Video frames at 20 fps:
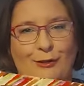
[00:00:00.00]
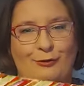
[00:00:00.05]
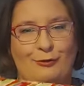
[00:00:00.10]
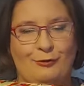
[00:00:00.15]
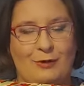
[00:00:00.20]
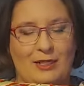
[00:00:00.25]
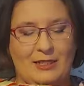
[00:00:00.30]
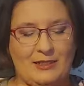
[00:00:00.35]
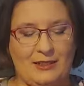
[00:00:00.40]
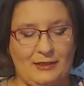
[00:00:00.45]

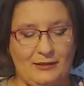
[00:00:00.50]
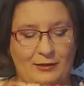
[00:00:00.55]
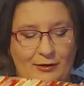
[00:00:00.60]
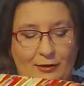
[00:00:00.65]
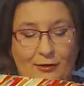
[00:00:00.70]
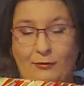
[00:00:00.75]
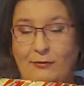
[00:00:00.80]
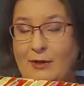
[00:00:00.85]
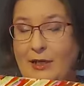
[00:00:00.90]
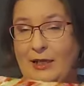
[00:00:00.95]
dresses,
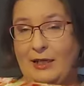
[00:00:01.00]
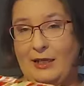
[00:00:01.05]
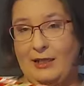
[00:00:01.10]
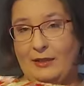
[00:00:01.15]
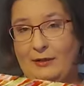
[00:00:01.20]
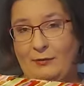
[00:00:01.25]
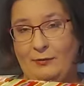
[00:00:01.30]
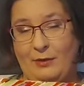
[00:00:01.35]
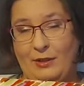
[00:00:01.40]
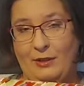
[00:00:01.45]
so I
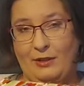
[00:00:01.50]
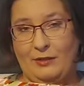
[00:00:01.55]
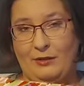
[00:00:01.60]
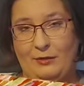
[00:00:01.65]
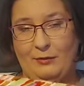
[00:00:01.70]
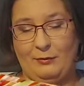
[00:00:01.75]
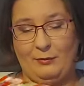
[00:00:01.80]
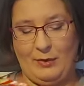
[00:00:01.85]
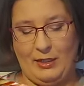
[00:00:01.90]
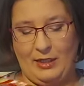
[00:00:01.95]
can't wait
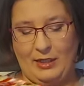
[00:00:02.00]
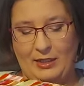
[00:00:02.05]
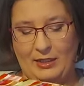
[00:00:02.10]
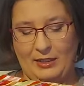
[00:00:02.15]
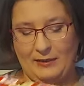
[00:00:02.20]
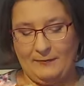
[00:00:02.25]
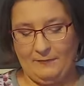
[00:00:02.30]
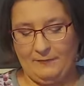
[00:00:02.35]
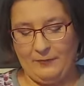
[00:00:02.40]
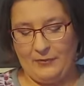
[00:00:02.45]
to make
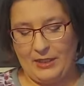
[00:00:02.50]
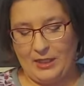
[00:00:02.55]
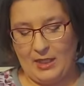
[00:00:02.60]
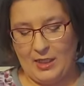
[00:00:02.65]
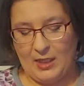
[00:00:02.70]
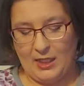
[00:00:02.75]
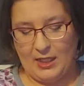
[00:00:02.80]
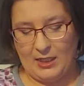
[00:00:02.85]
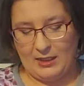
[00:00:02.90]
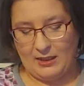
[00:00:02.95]

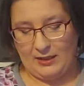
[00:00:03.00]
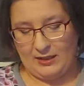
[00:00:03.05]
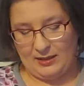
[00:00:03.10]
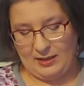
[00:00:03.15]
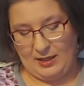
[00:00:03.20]
it.